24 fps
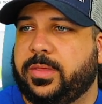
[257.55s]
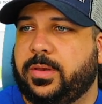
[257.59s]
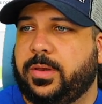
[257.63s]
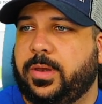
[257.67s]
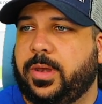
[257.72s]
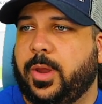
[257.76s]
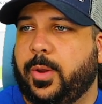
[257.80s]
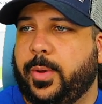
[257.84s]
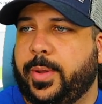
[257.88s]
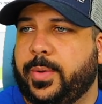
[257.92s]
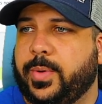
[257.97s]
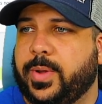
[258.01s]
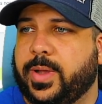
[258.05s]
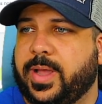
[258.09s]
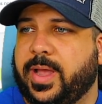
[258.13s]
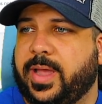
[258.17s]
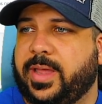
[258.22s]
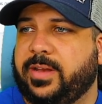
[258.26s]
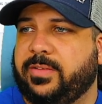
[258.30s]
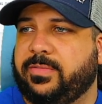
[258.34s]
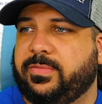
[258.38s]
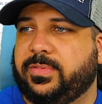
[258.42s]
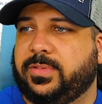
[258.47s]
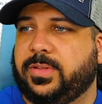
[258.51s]
Knowing what
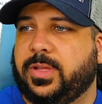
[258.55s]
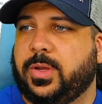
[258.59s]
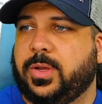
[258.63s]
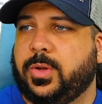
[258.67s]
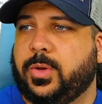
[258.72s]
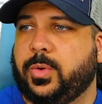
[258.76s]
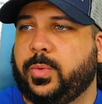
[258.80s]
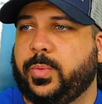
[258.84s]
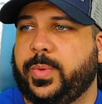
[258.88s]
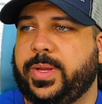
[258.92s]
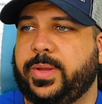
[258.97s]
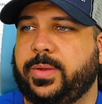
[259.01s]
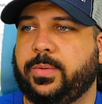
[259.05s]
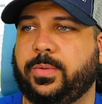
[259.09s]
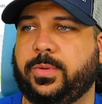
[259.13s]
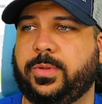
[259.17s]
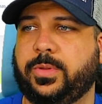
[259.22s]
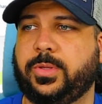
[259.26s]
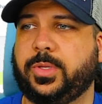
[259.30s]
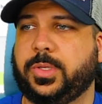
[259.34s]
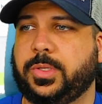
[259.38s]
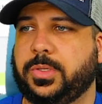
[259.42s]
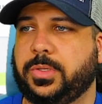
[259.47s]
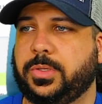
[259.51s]
kind of
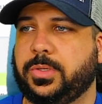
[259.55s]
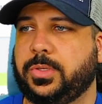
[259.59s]
loan